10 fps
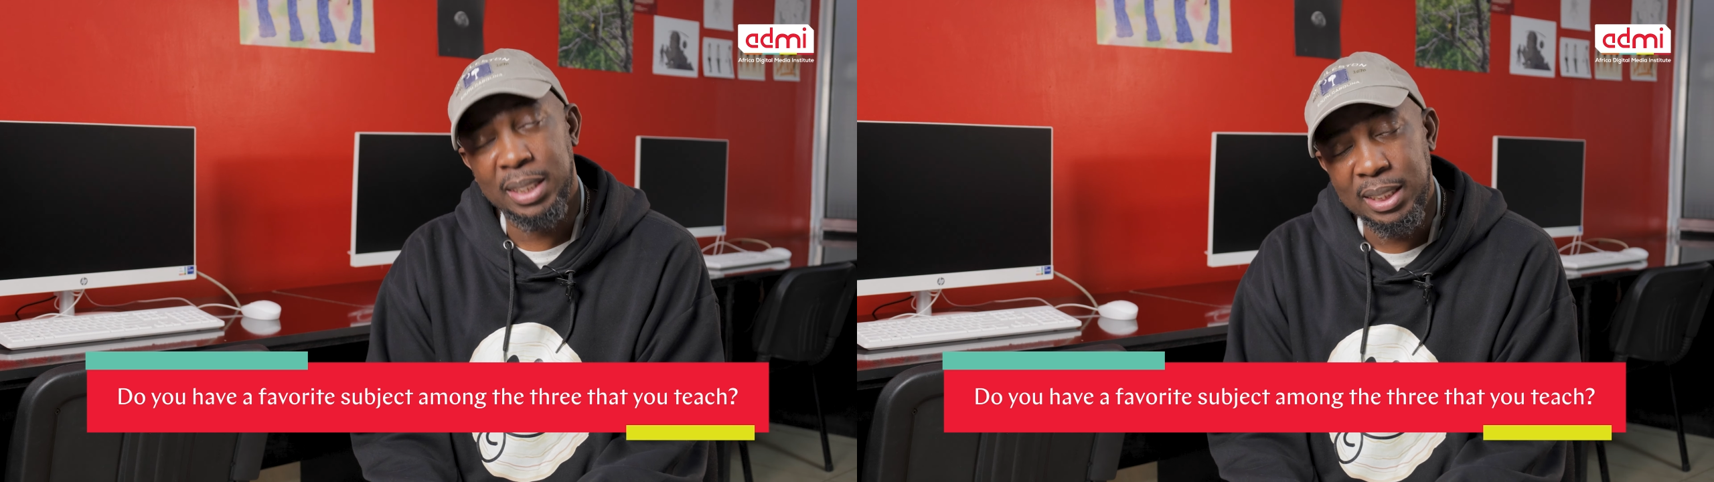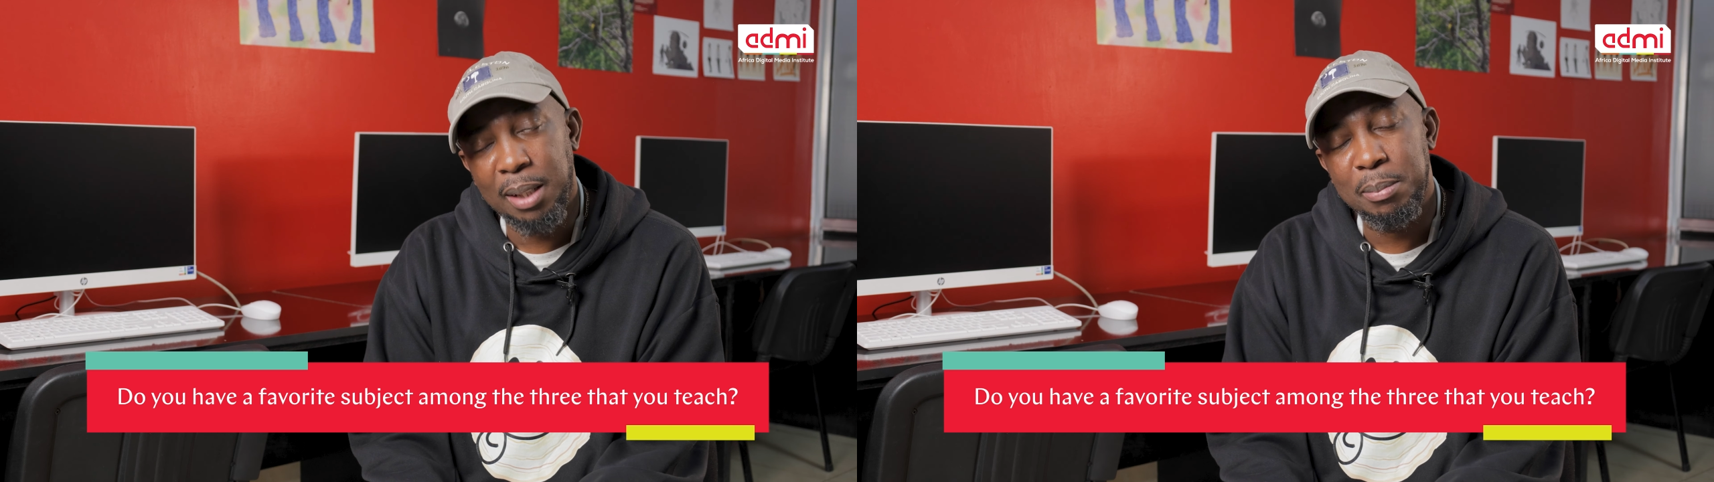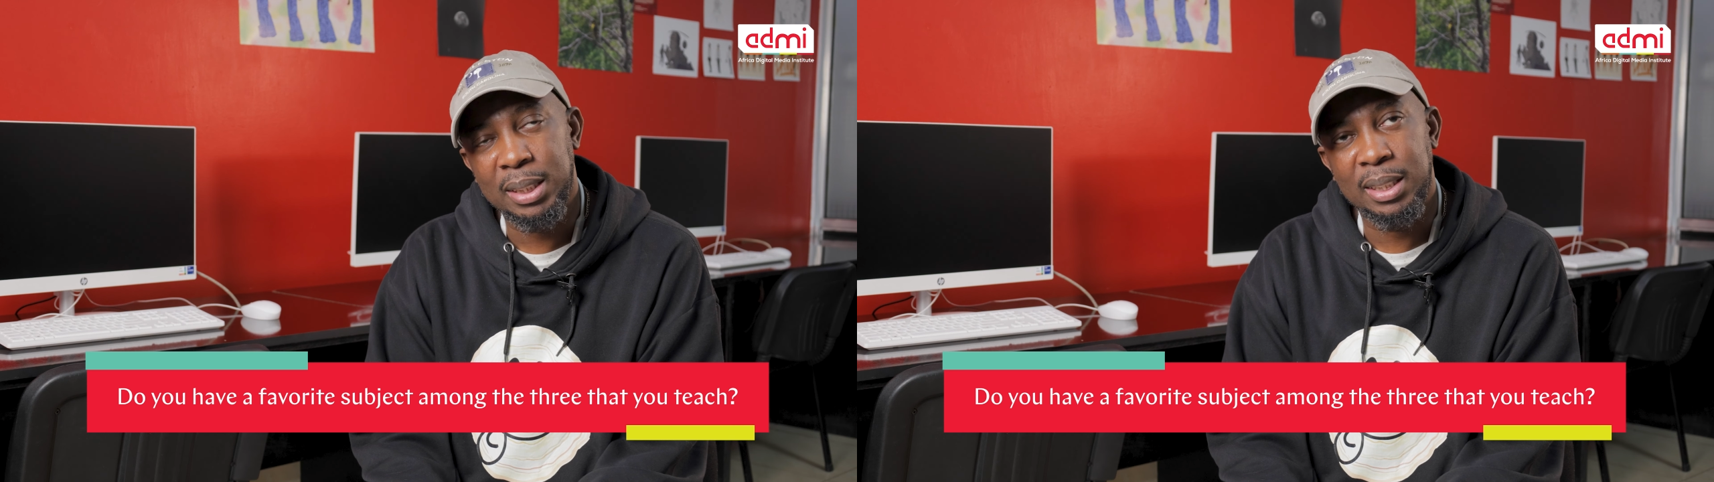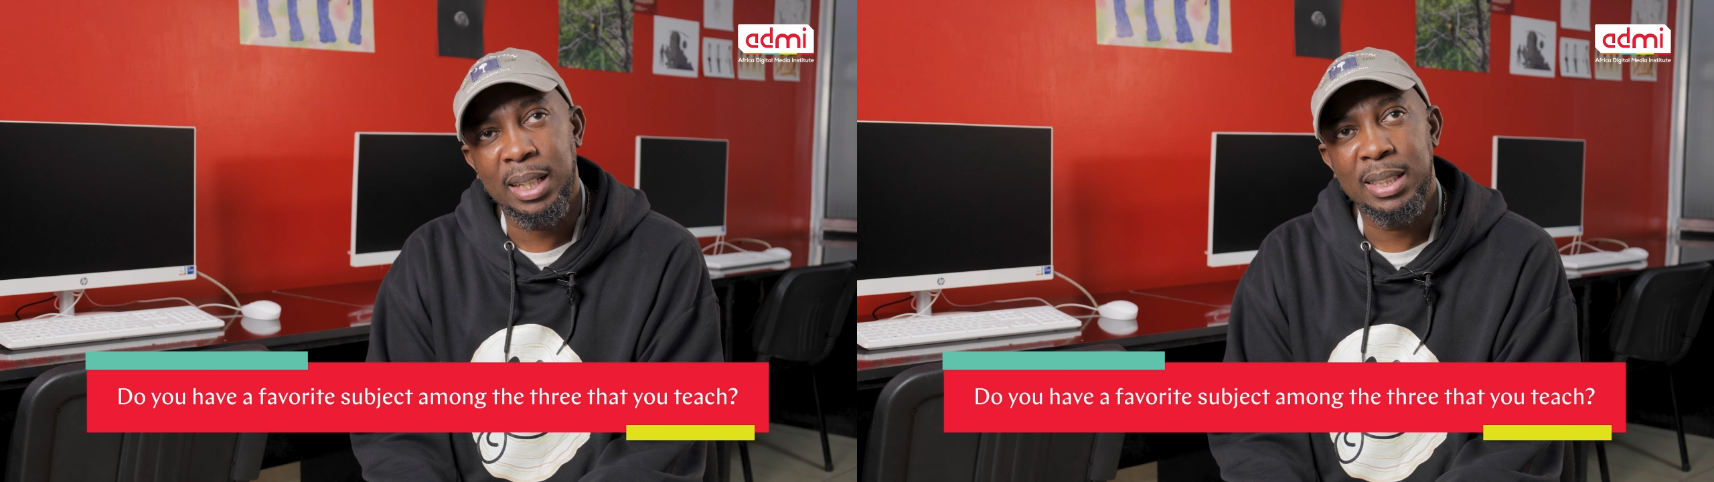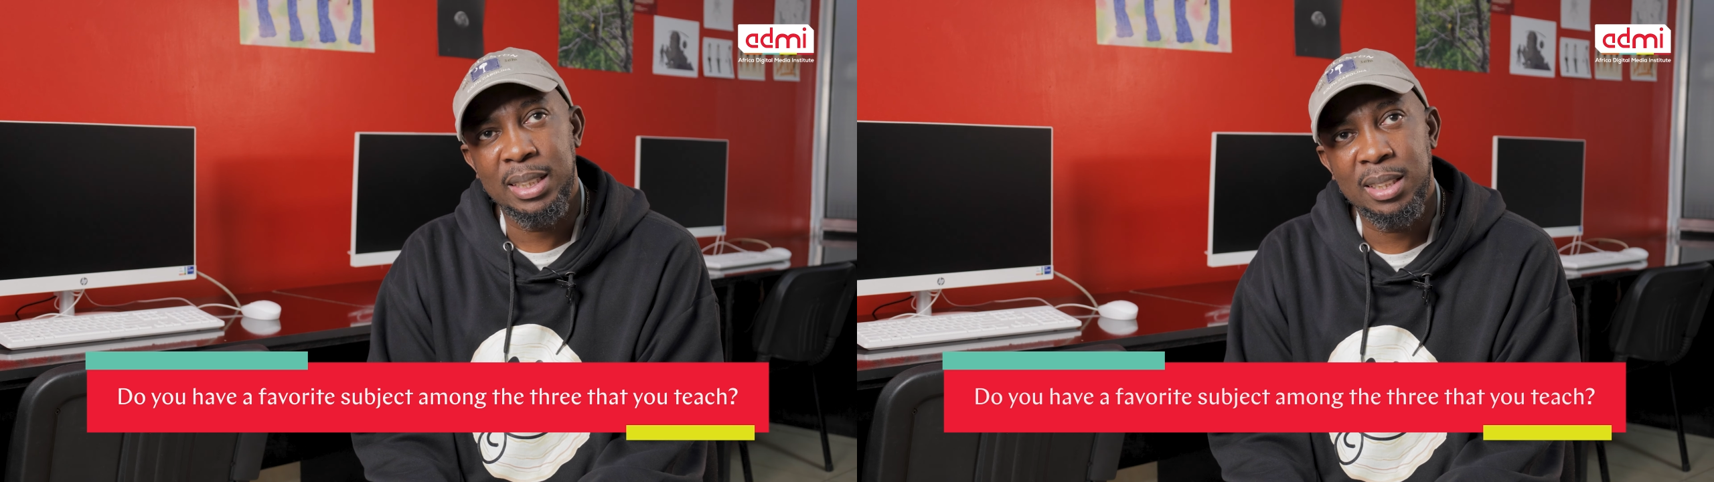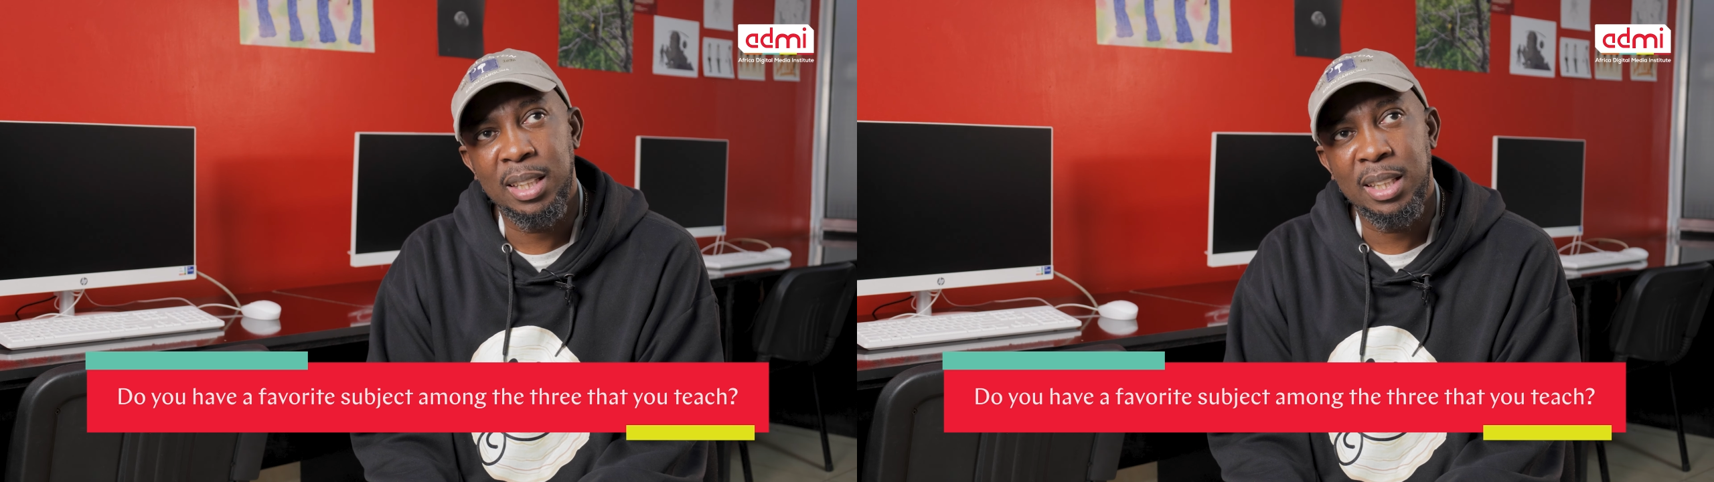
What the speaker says: subjects that I teach,